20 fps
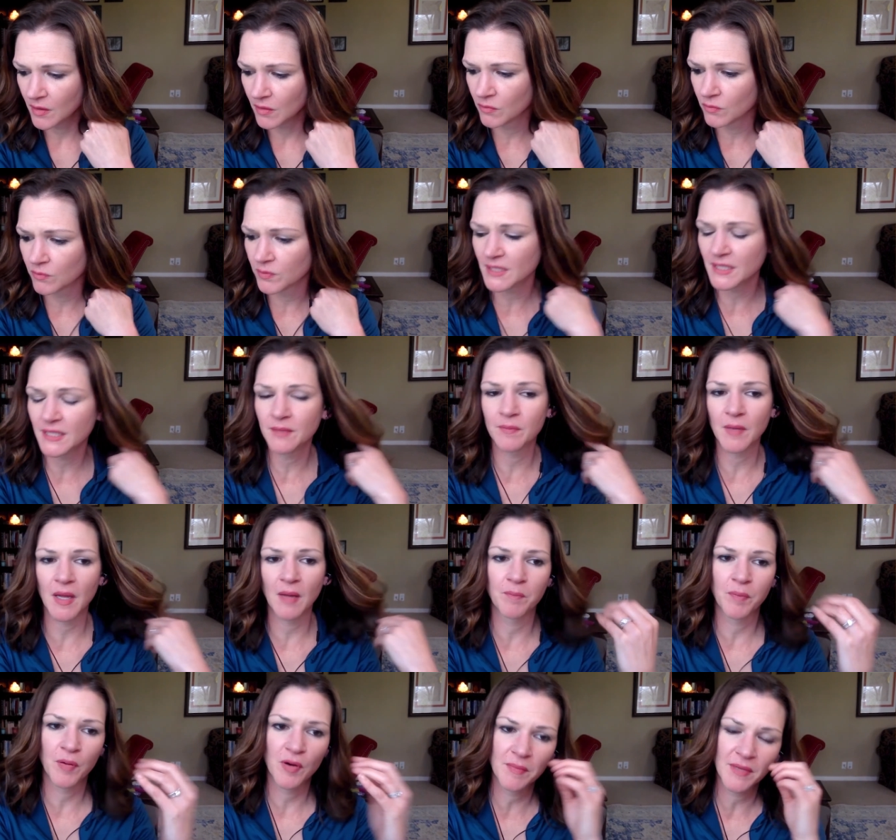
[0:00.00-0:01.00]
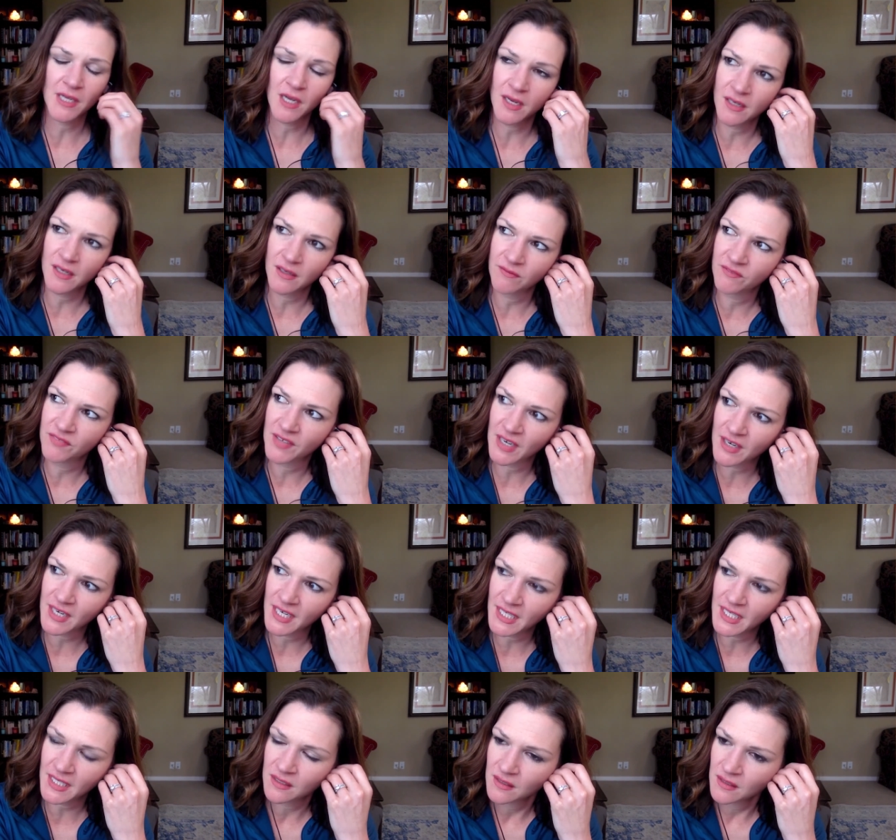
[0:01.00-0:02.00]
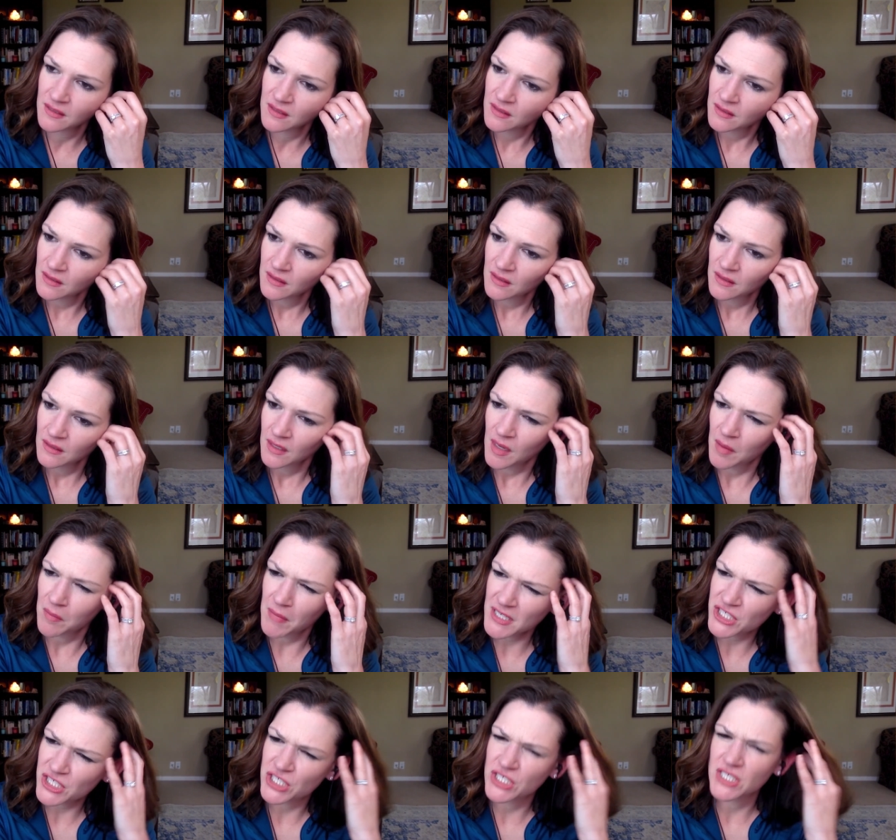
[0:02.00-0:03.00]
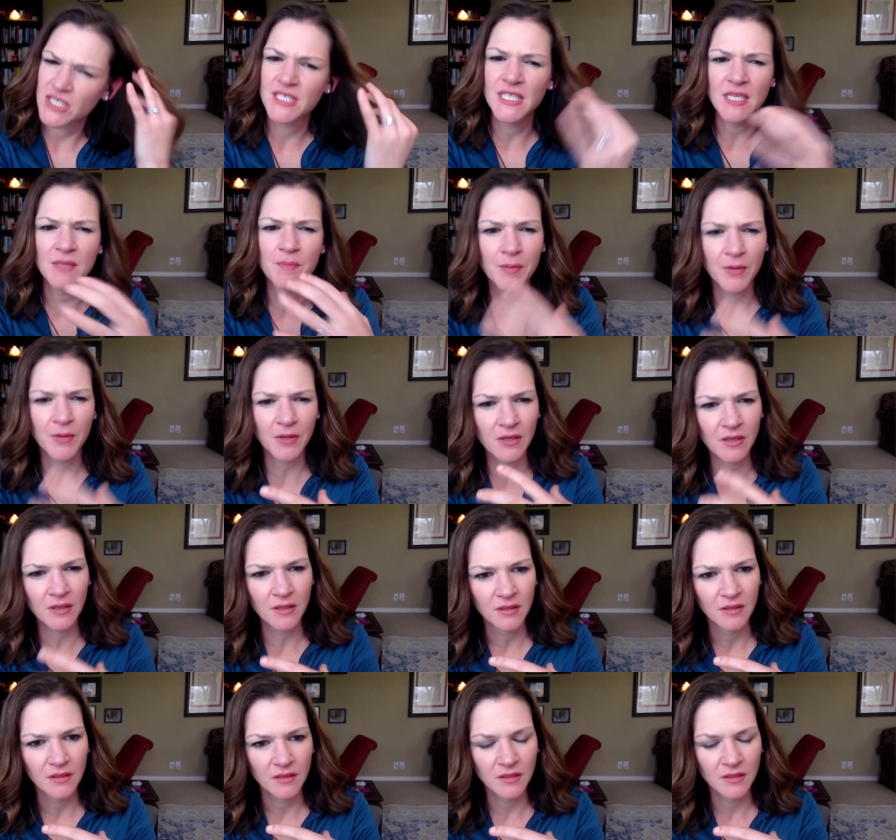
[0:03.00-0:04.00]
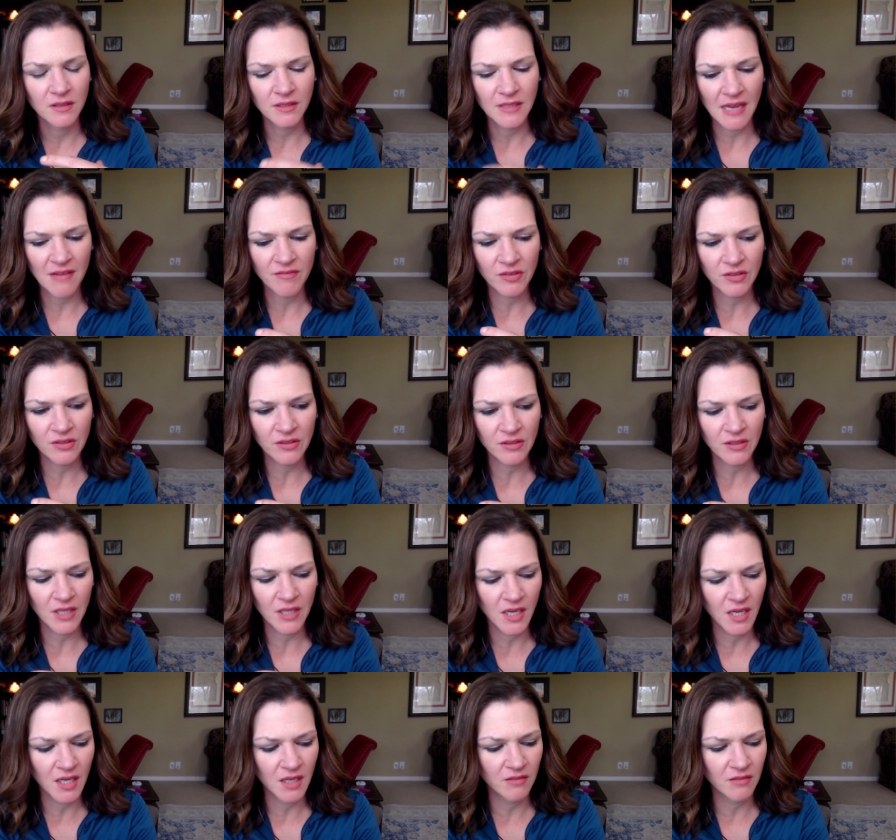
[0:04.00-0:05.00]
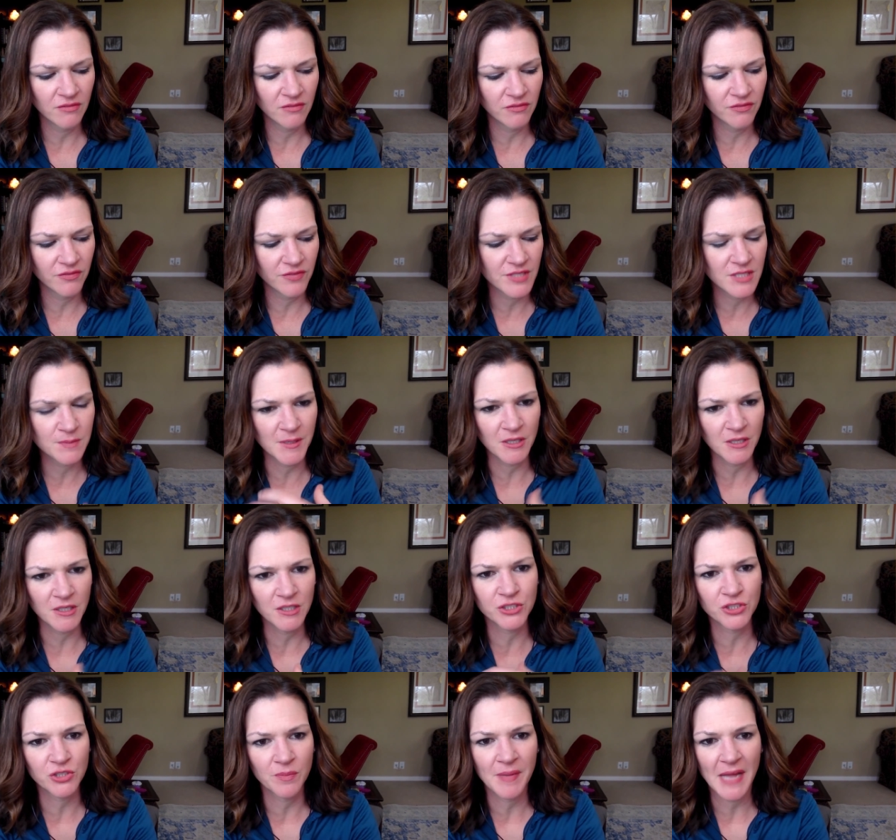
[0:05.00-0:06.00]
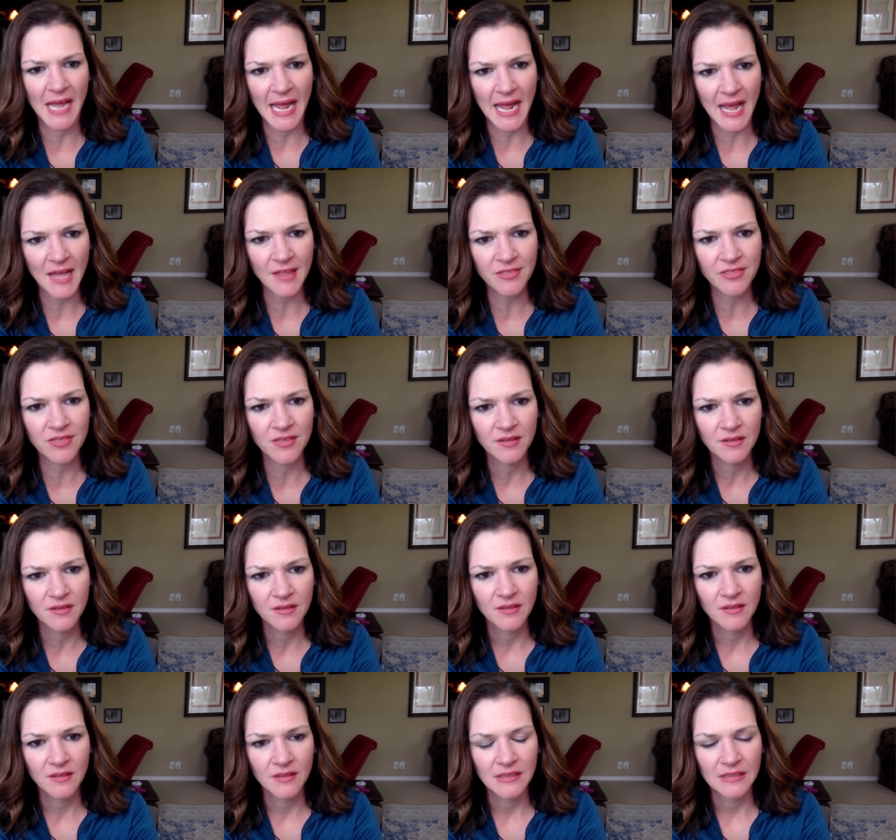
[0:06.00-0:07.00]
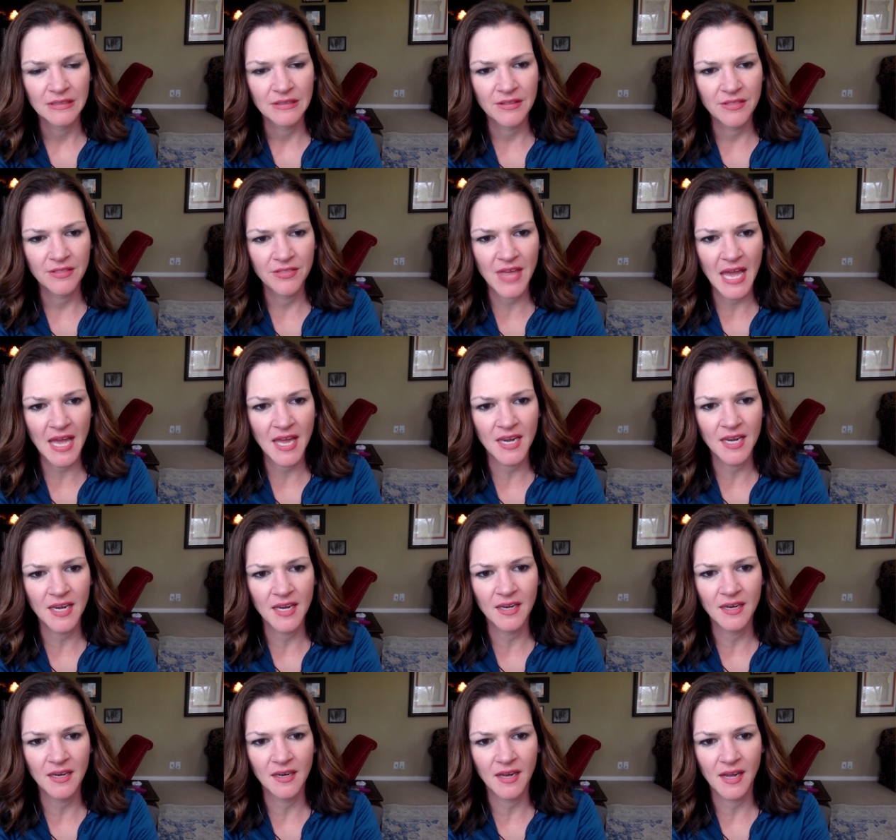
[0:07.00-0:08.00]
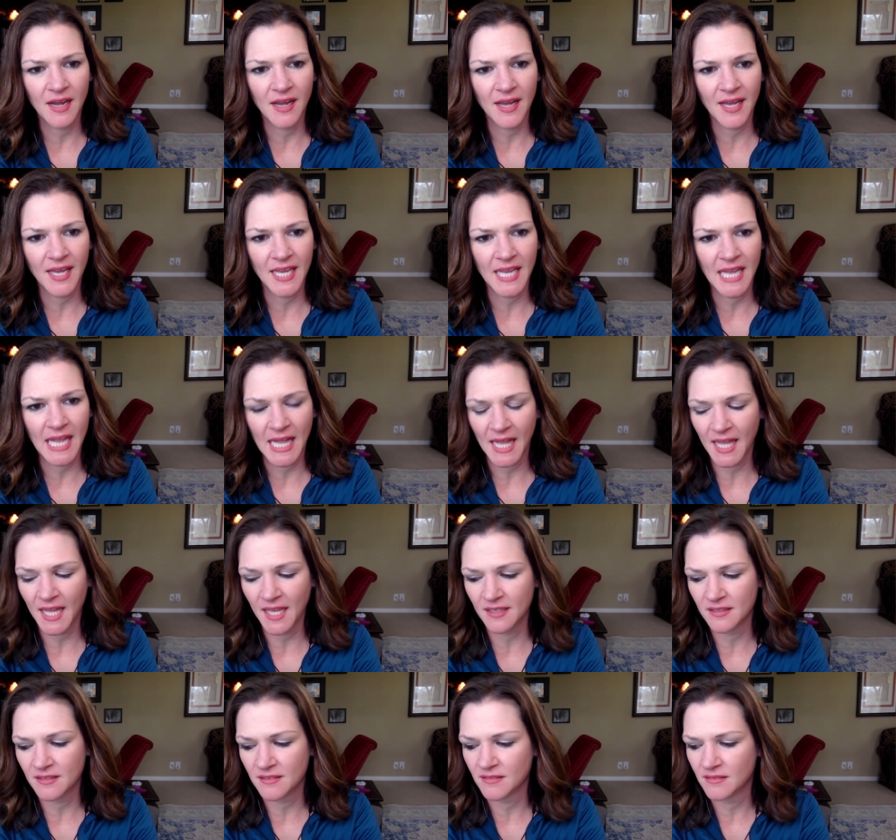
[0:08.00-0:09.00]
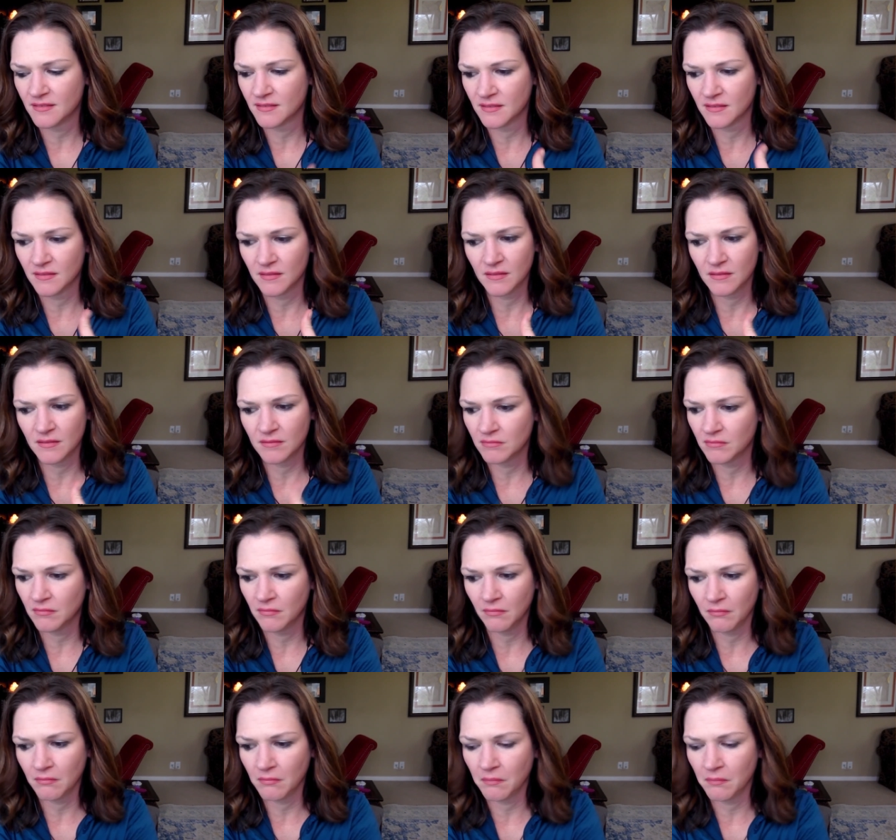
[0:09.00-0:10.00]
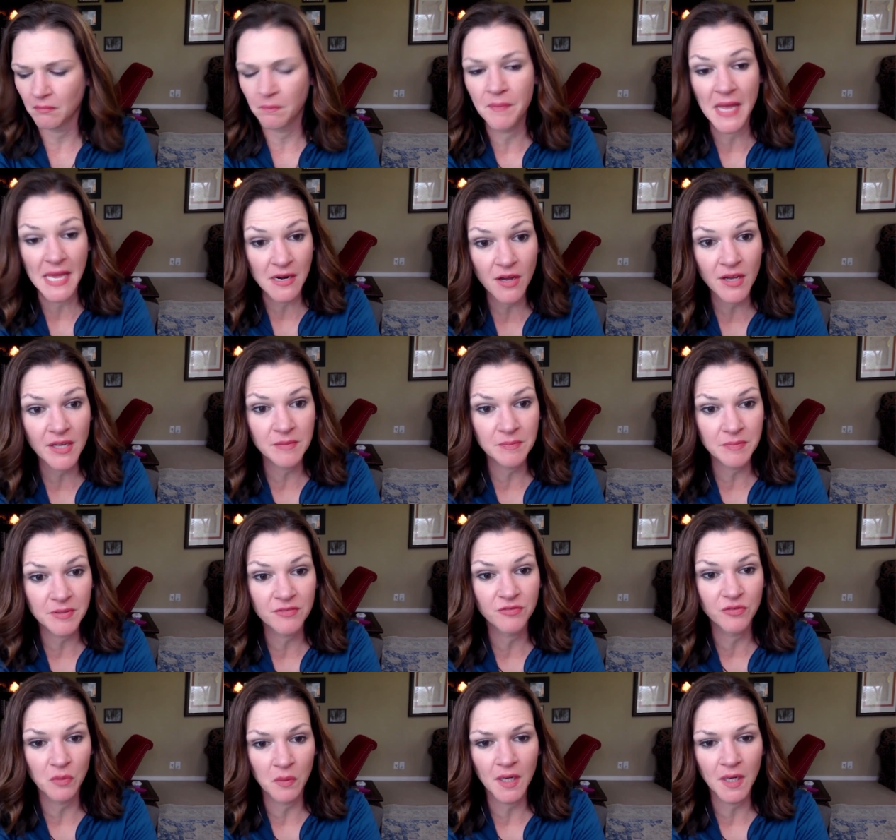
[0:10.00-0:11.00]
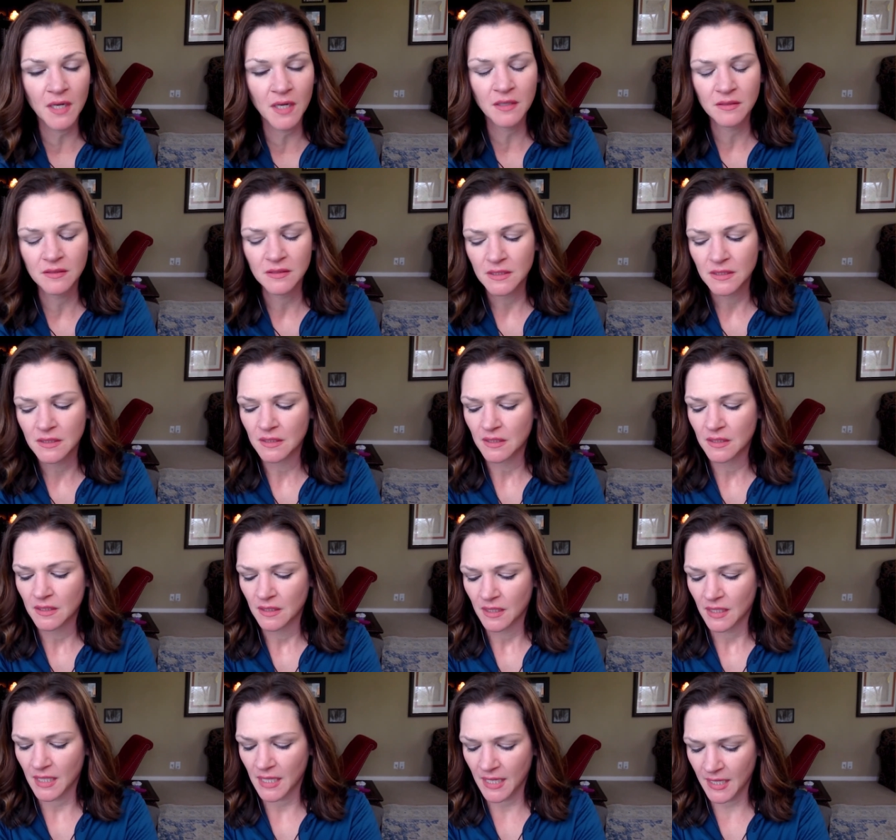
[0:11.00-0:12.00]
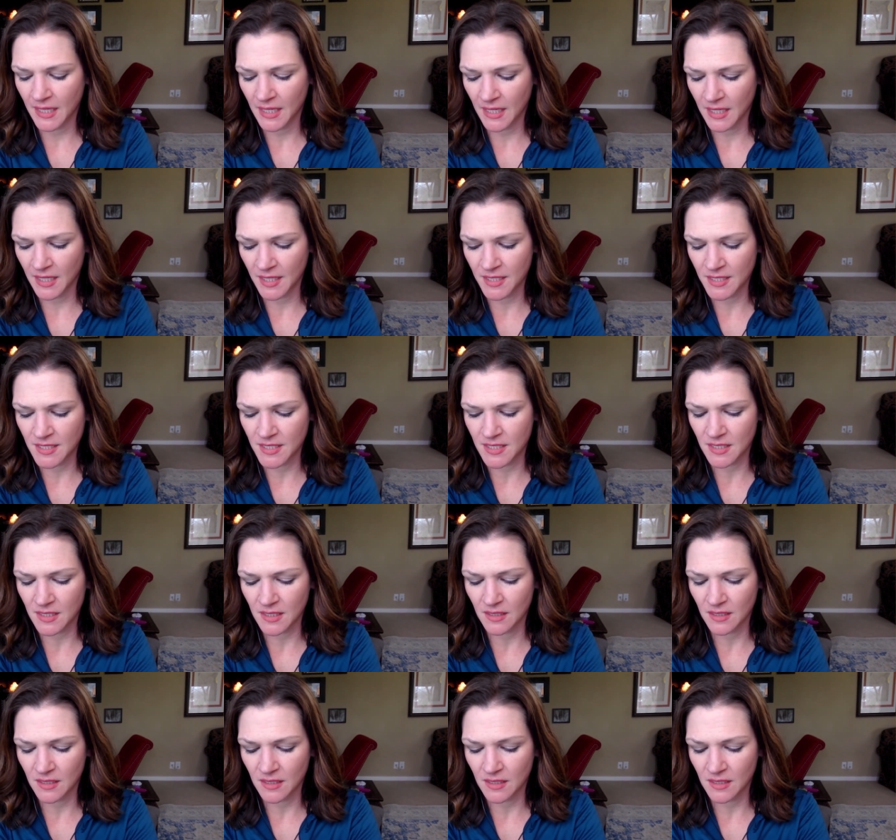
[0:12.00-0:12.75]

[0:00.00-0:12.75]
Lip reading: really put me on a much deeper level of spiritual path than I had been on before. And